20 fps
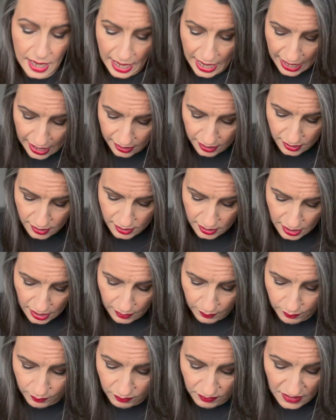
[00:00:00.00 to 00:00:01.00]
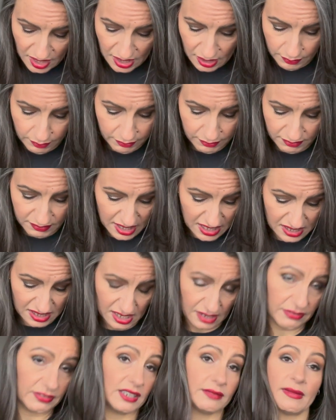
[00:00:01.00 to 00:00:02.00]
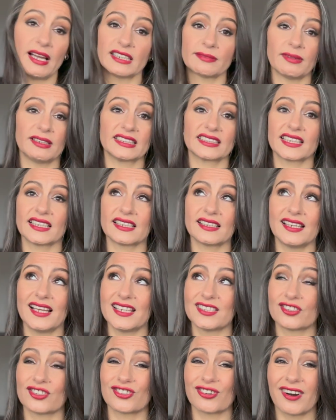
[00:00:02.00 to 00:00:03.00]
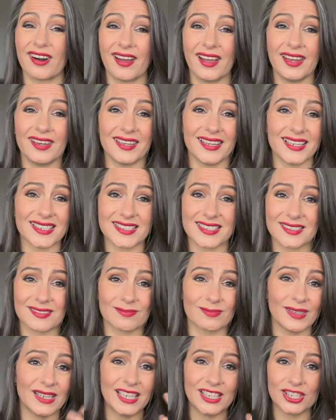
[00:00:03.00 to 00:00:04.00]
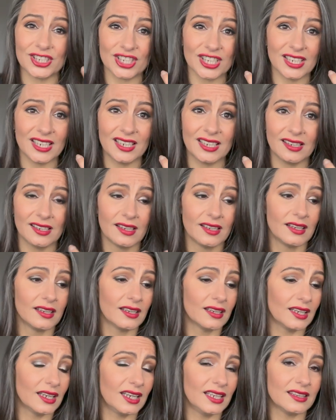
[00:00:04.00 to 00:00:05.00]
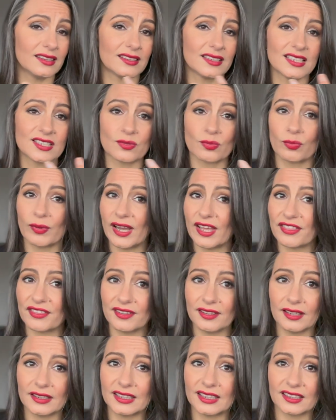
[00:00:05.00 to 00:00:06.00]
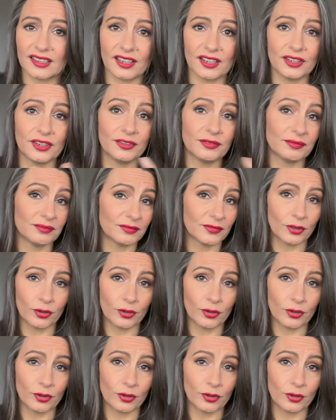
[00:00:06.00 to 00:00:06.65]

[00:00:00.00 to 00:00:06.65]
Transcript: And it definitely makes my skin less dry, less itchy in this weather, you know,